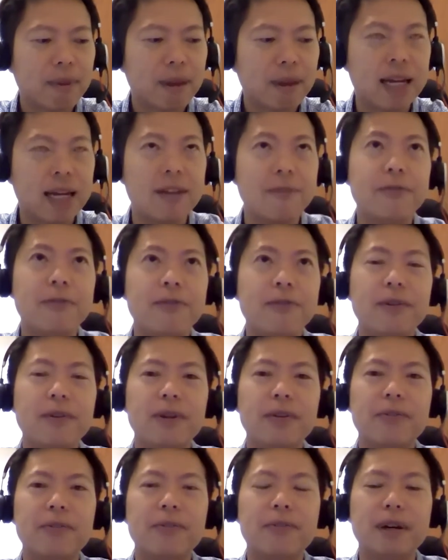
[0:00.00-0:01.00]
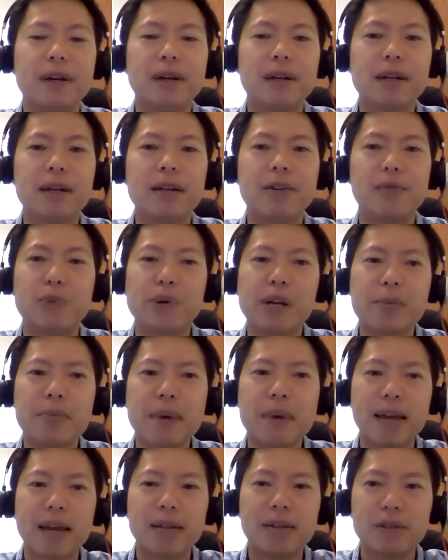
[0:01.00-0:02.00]
And if kind of bringing
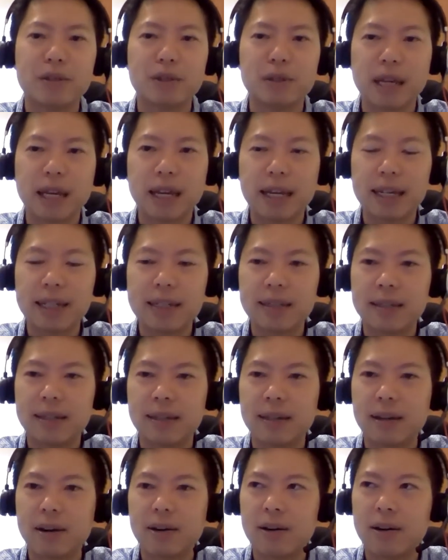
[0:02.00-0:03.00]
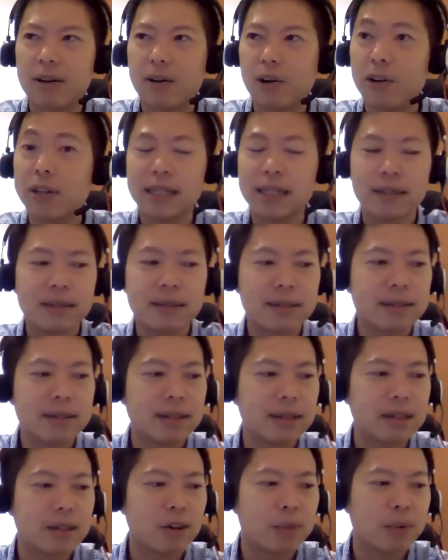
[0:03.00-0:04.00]
back to today's audience
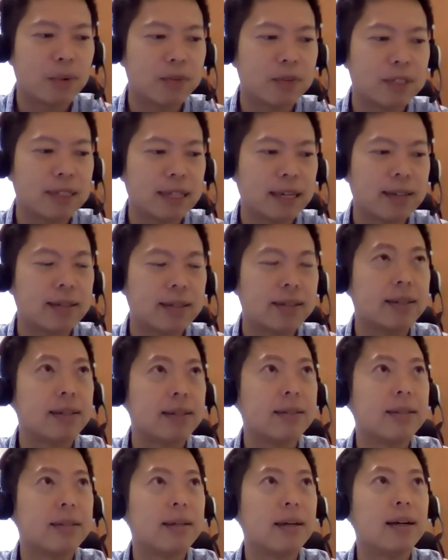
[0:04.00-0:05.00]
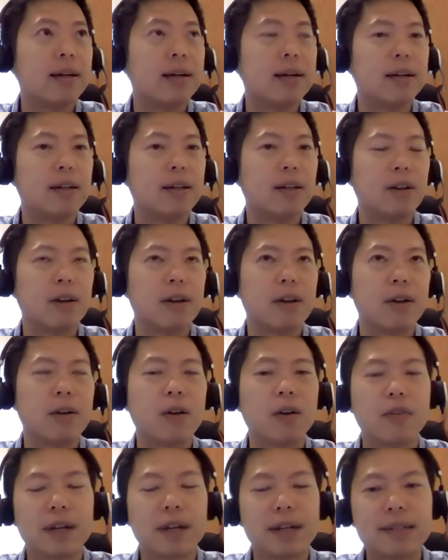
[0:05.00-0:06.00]
in the nonprofit sector, a
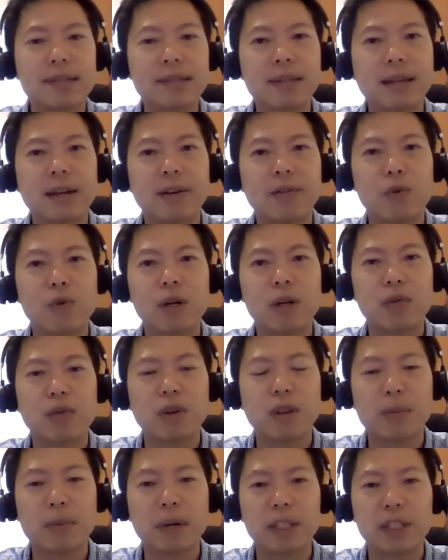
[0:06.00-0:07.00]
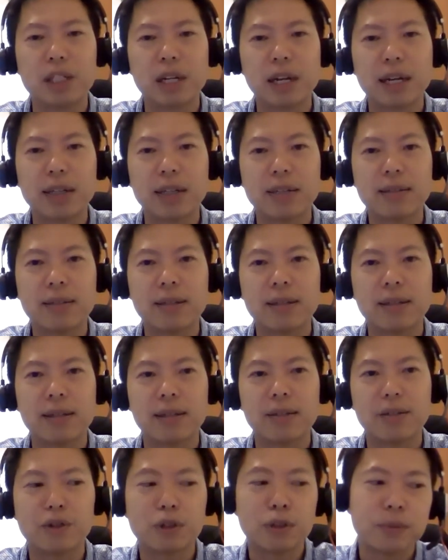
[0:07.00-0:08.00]
lot of us kind of work with marginalized
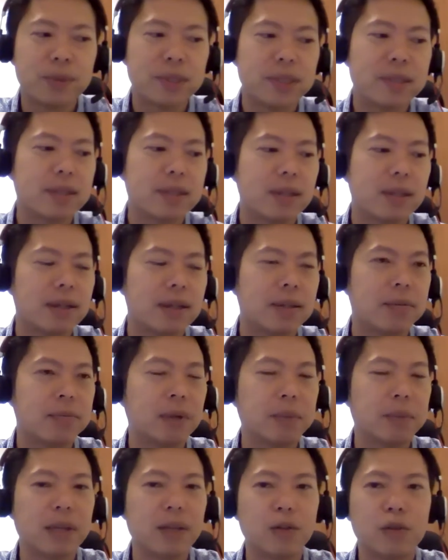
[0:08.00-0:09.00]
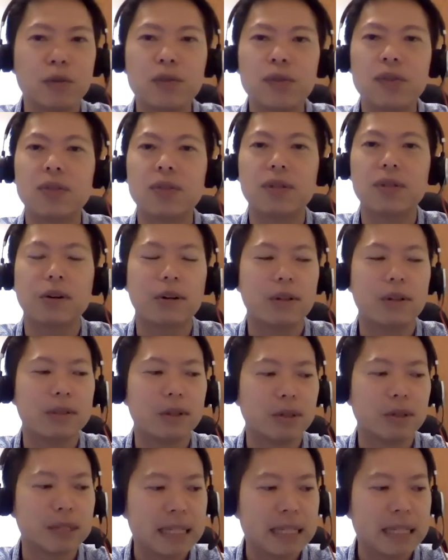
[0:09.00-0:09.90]
groups, maybe youth or